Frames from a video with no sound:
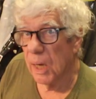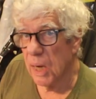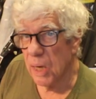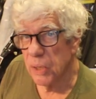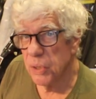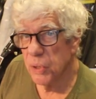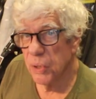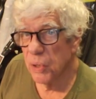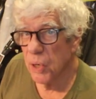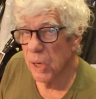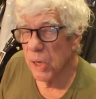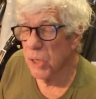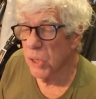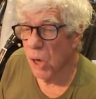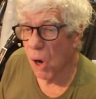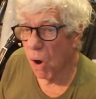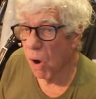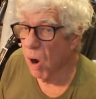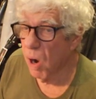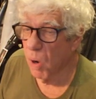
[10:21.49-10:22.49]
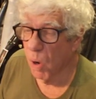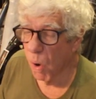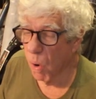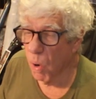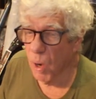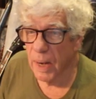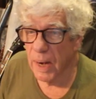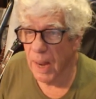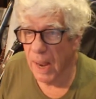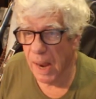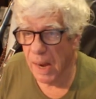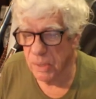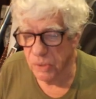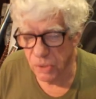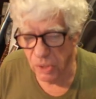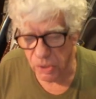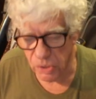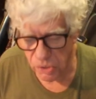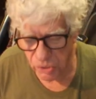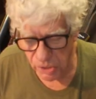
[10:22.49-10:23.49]
It sure is hard
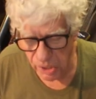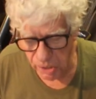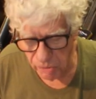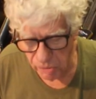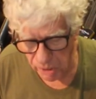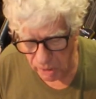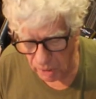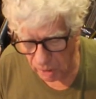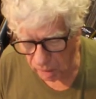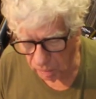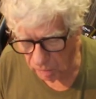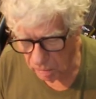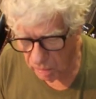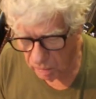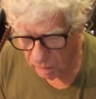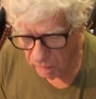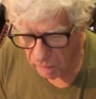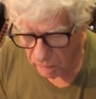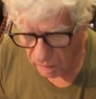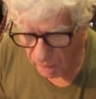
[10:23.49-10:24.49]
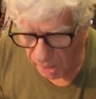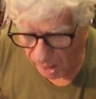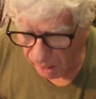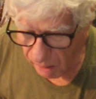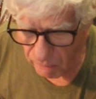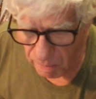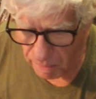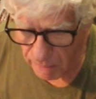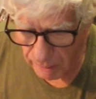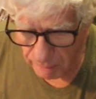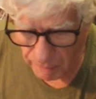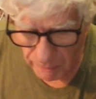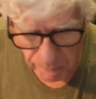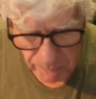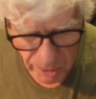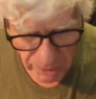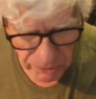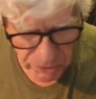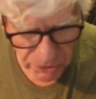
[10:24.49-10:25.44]
organizing the studio. I remember Muscle